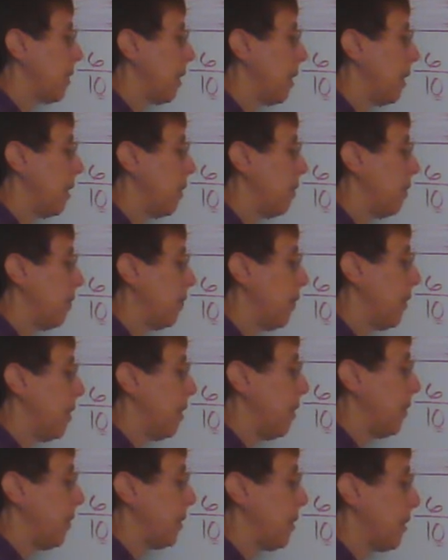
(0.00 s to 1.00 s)
of
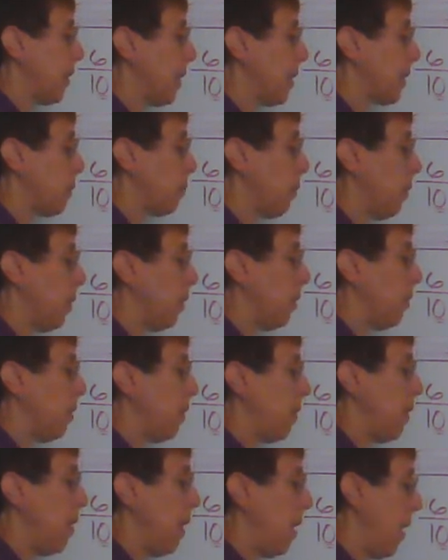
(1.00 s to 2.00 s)
the decimal,
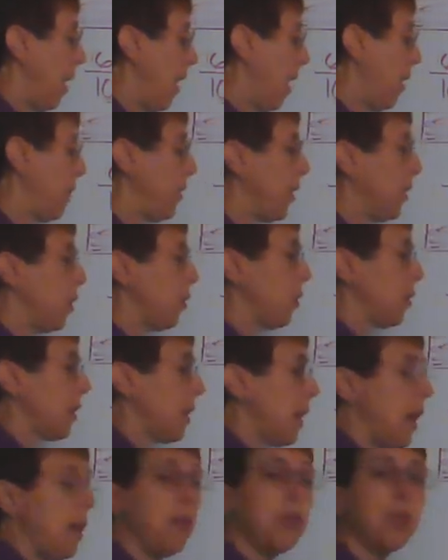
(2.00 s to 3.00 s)
and then your
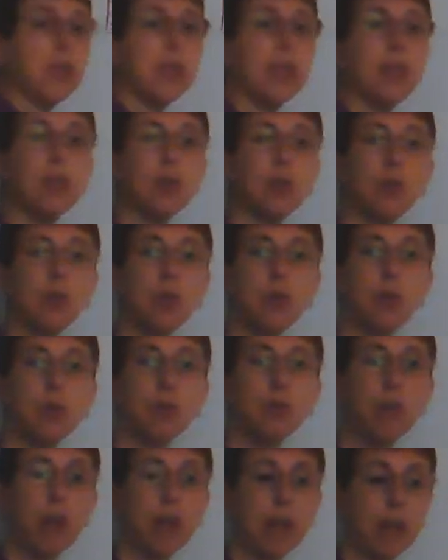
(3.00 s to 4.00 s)
tenths is to the
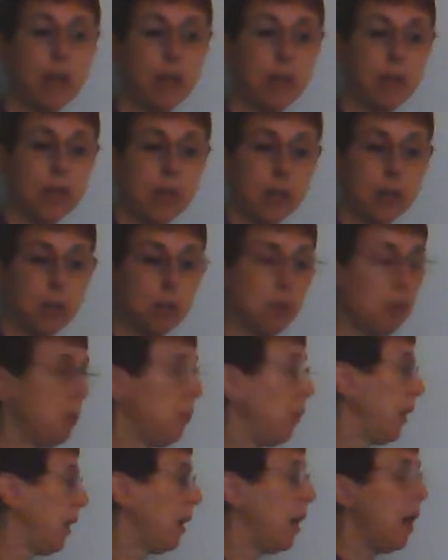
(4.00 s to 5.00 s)
right of the decimal
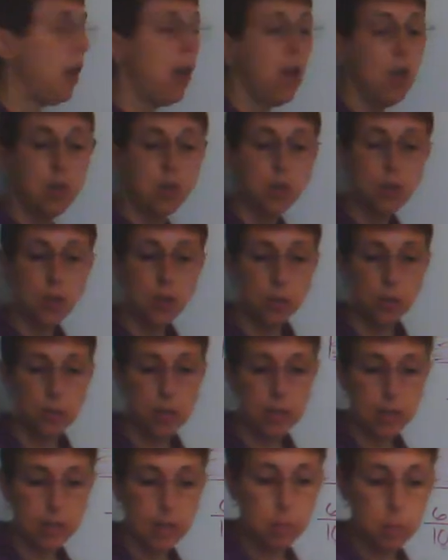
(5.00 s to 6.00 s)
point. So the
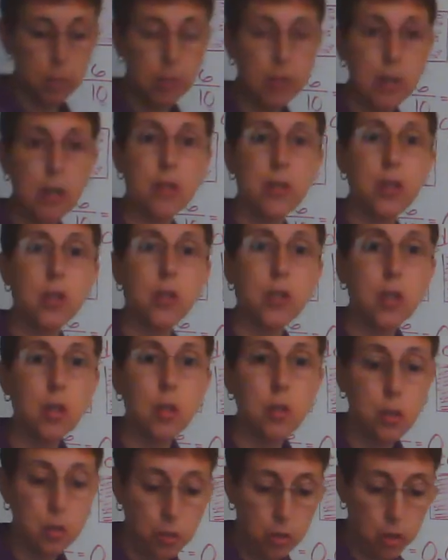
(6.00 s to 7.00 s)
example that they show
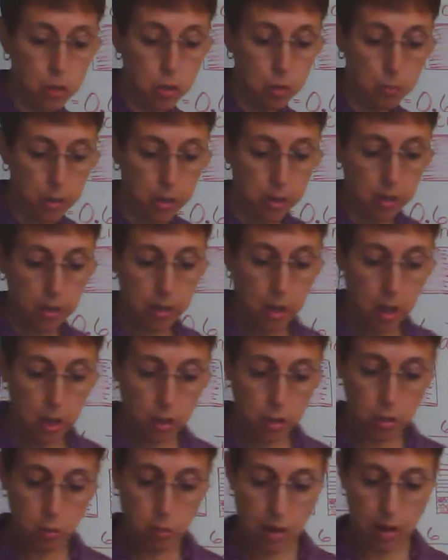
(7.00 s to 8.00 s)
you in your book,
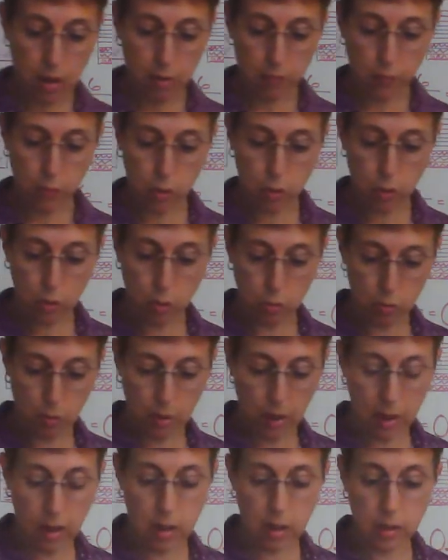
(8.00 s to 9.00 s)
you have 2
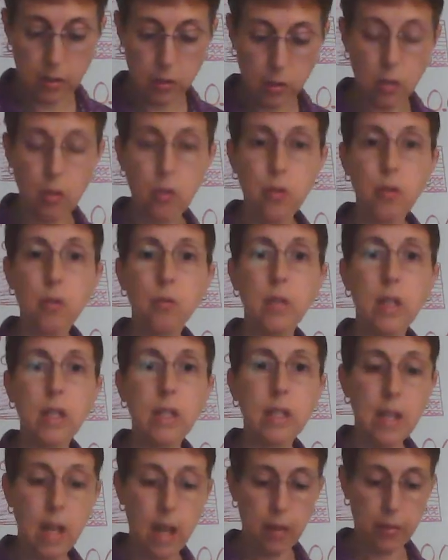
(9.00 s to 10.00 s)
and
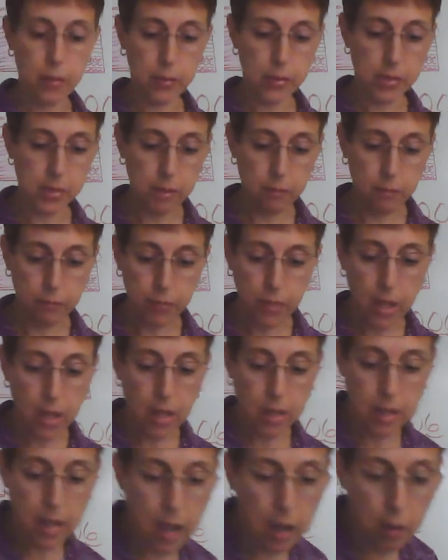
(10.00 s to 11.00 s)
3/10.
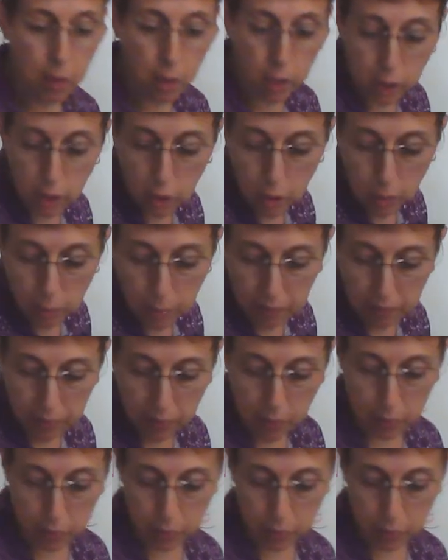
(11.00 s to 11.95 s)
Now, a little bit further